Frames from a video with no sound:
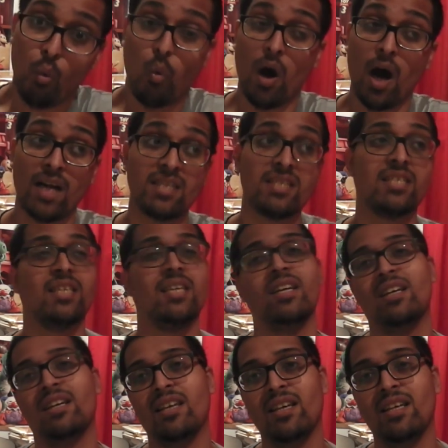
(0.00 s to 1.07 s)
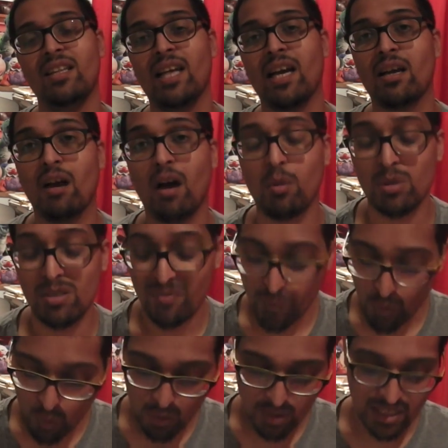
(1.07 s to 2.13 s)
what? That card was
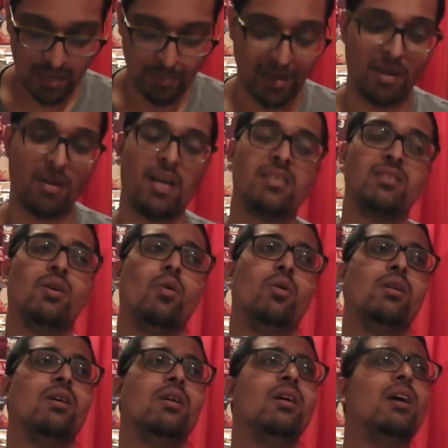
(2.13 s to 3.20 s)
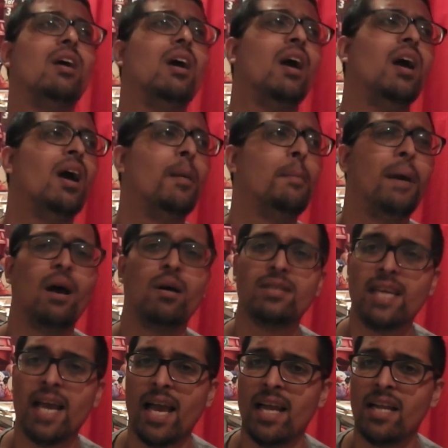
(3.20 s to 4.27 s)
£40. I sold about
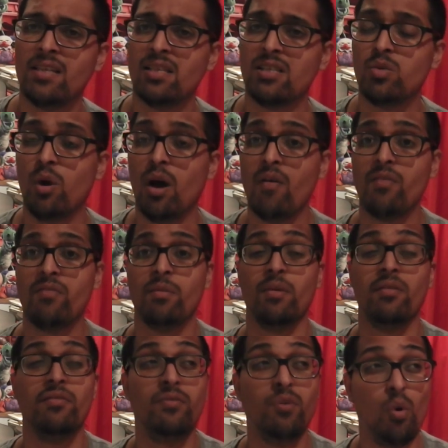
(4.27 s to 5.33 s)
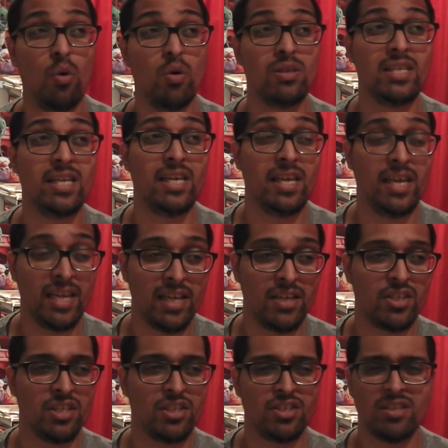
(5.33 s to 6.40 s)
10 to 12 of them at 40
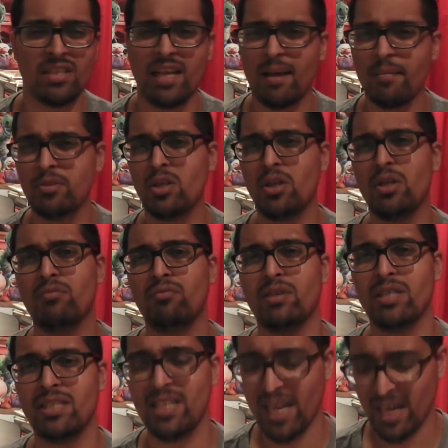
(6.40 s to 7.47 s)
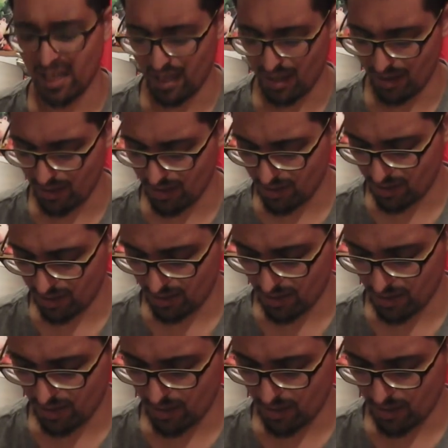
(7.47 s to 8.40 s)
each. It's just absolutely ridiculous.